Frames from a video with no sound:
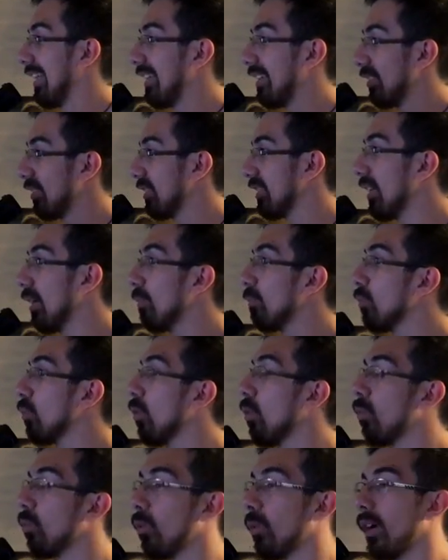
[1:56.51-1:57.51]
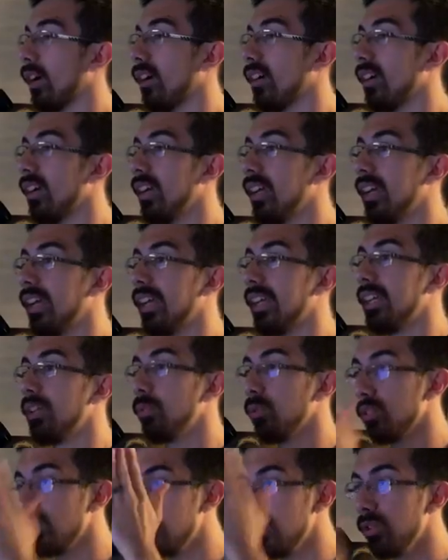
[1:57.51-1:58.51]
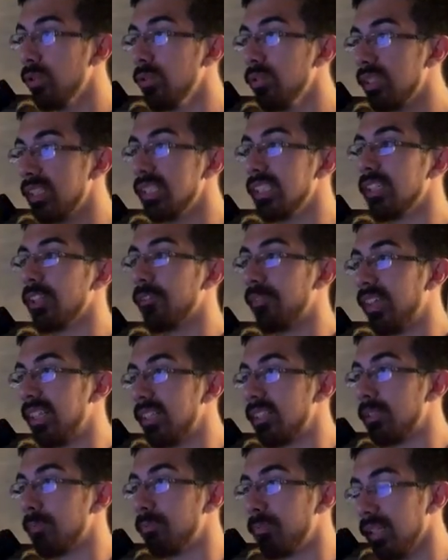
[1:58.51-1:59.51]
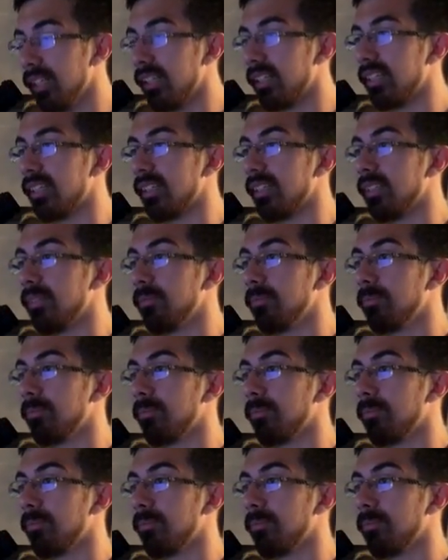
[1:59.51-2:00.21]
there's some rule where he will lose a year of eligibility,